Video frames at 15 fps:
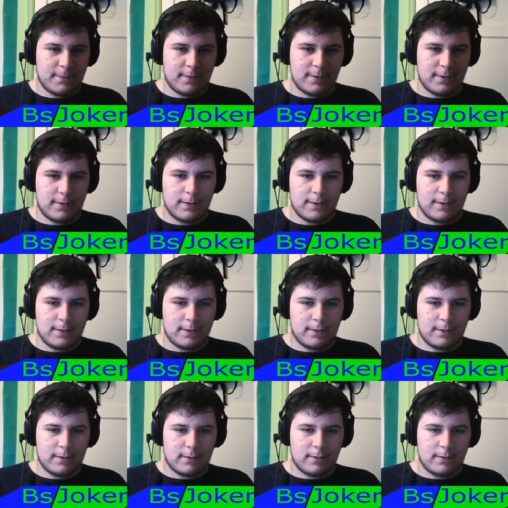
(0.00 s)

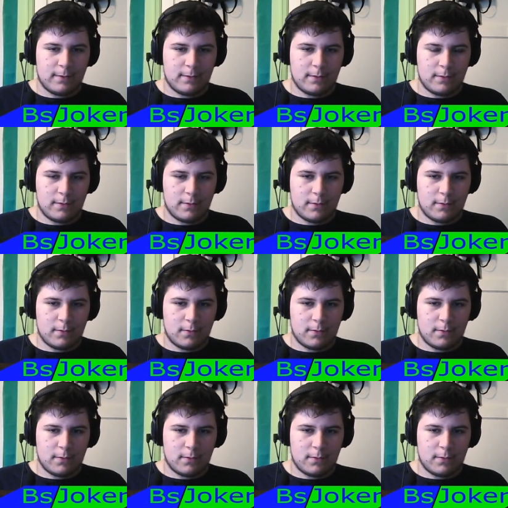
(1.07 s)
Nothing is said.